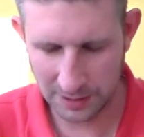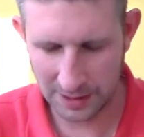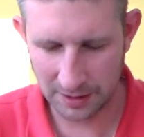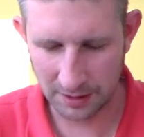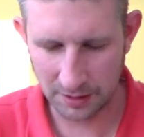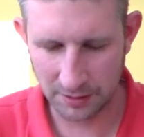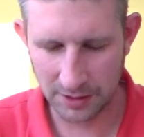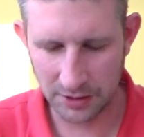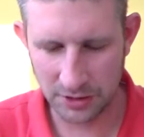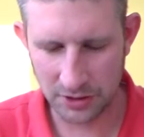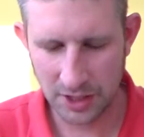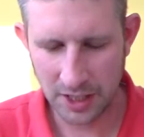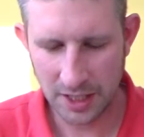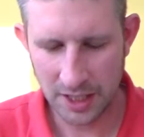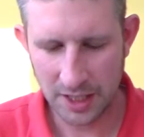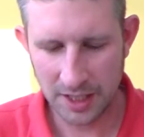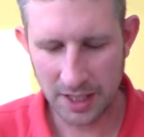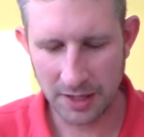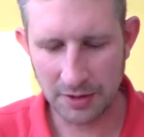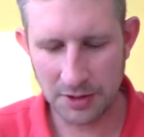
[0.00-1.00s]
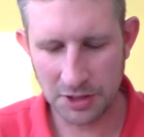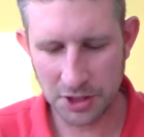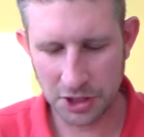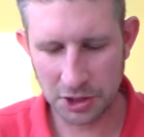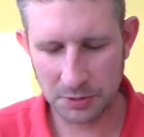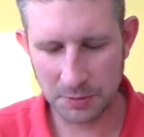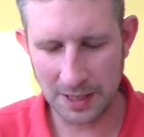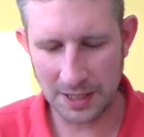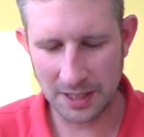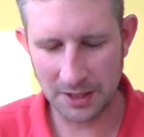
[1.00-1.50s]
sweet orange. There is
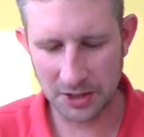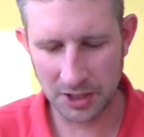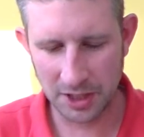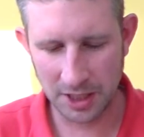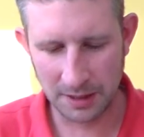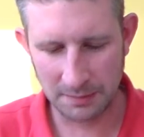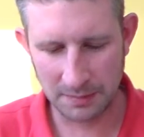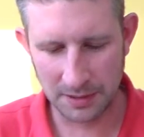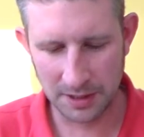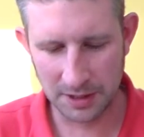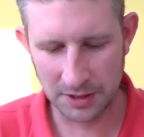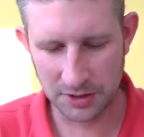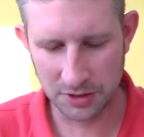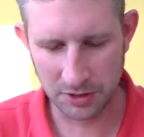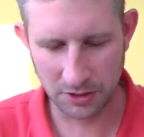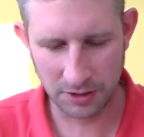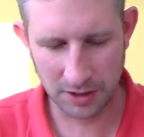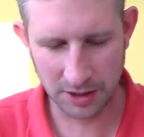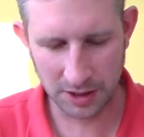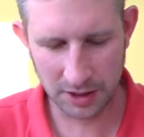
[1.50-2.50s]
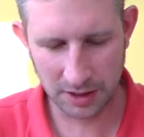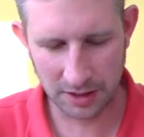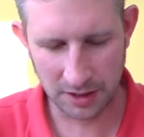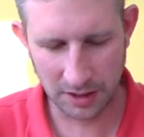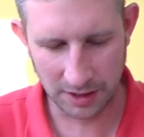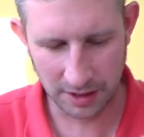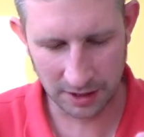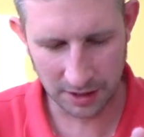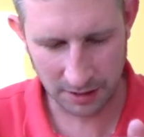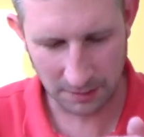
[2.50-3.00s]
a sweetness in it, but it's not
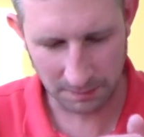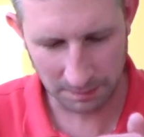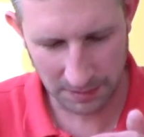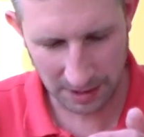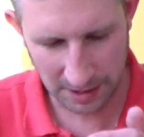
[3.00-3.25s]
like